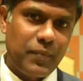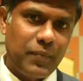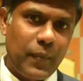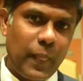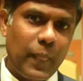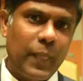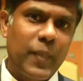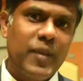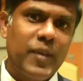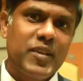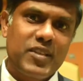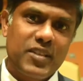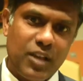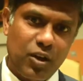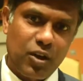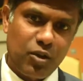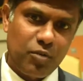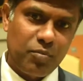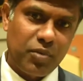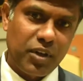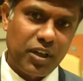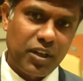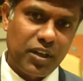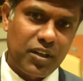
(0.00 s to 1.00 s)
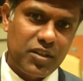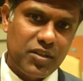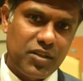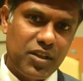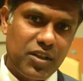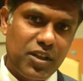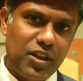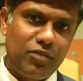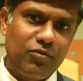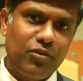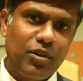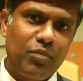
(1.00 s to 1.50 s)
This is Arul Prakash
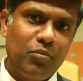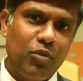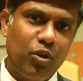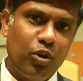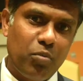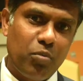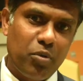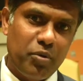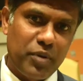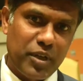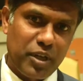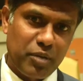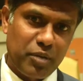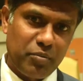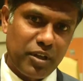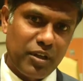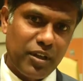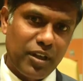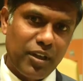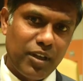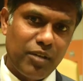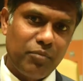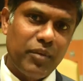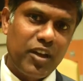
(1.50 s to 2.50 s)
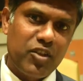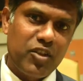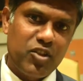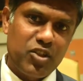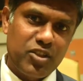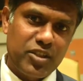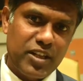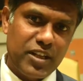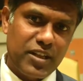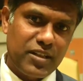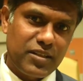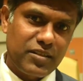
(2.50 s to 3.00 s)
from OBO Bettermann, Managing
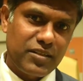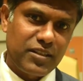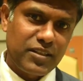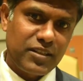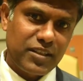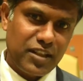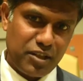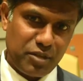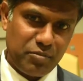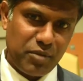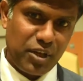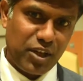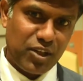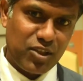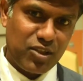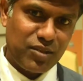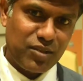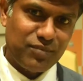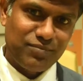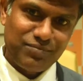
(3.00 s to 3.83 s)
Director and Country Manager.